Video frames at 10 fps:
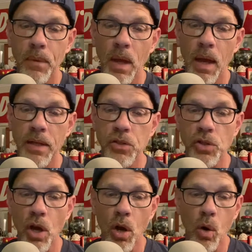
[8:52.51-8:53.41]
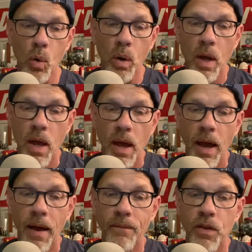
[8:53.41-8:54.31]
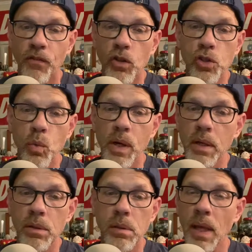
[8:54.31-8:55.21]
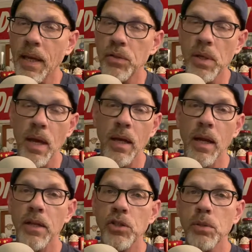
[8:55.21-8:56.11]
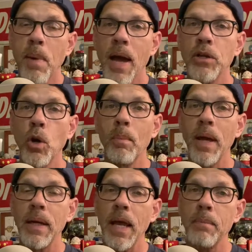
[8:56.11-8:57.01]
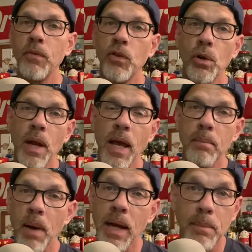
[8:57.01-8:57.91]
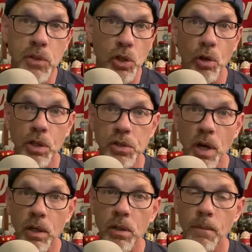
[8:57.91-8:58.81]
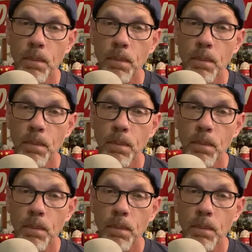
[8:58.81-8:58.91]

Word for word: And so um, the first one is, like I said, uh, just buy a domain name. If your name, my name is Curtis Tucker.